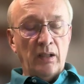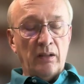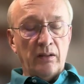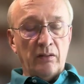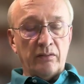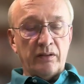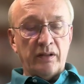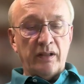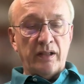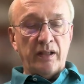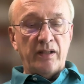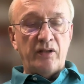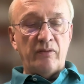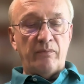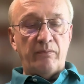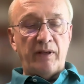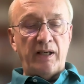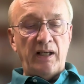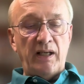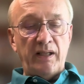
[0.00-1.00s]
Dr. Nigel
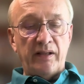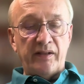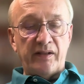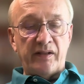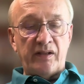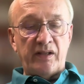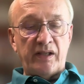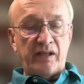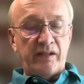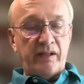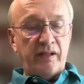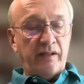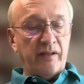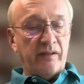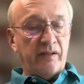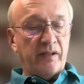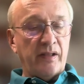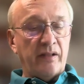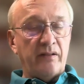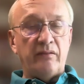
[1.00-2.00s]
Brayley has suggested
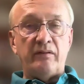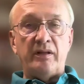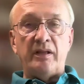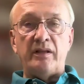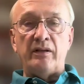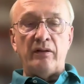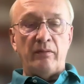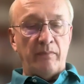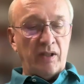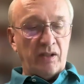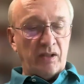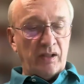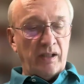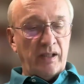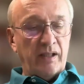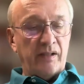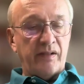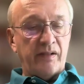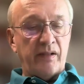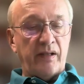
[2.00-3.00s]
that Satow did not much
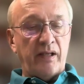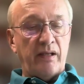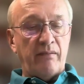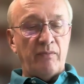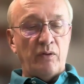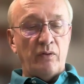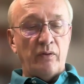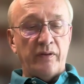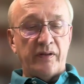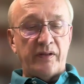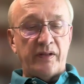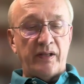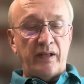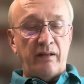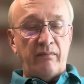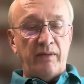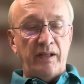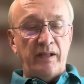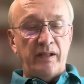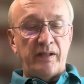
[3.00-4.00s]
like Siam or the
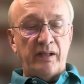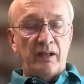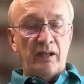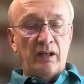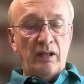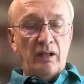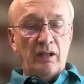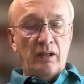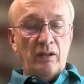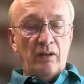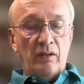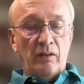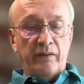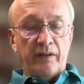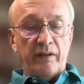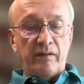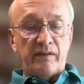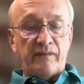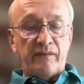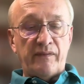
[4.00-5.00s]
Siamese,
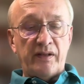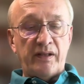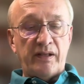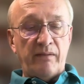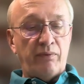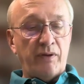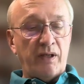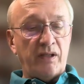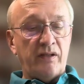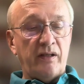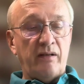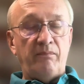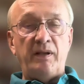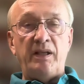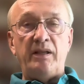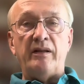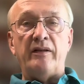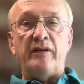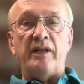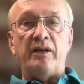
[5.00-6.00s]
although his first impression had
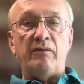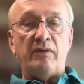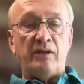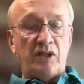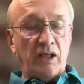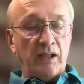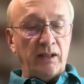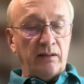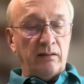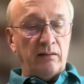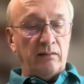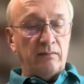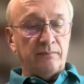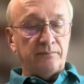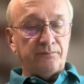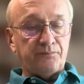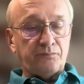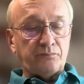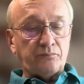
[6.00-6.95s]
been that they were gentle.